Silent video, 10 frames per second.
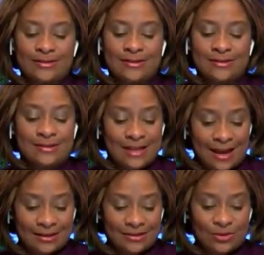
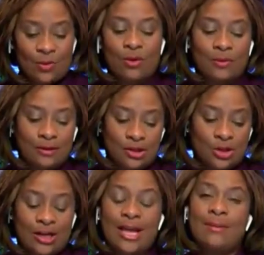sex, or
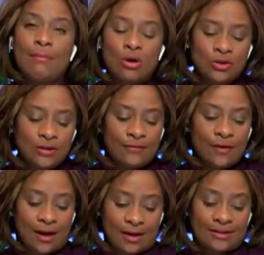religion, and most of
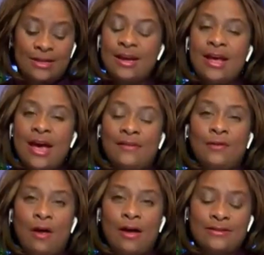us have
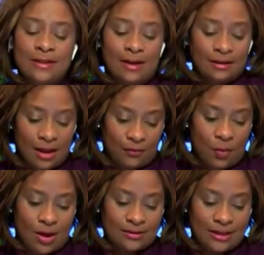lost a loved
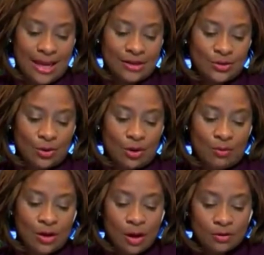one to cancer, or we
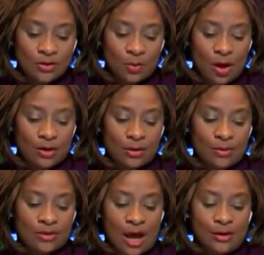know someone who
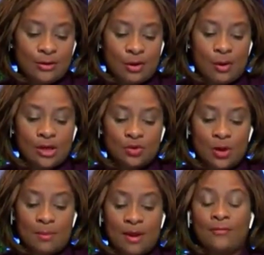is undergoing
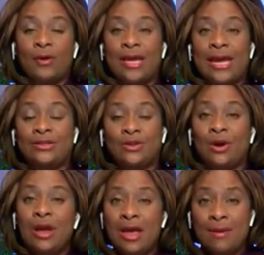treatment for cancer.
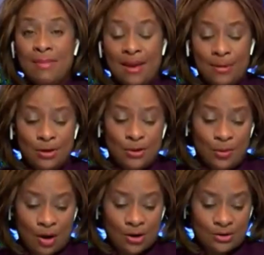Maybe you
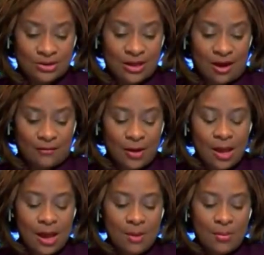are yourself.
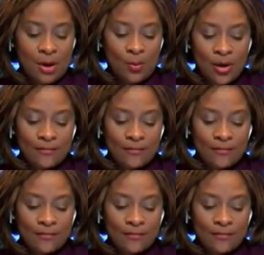But what if I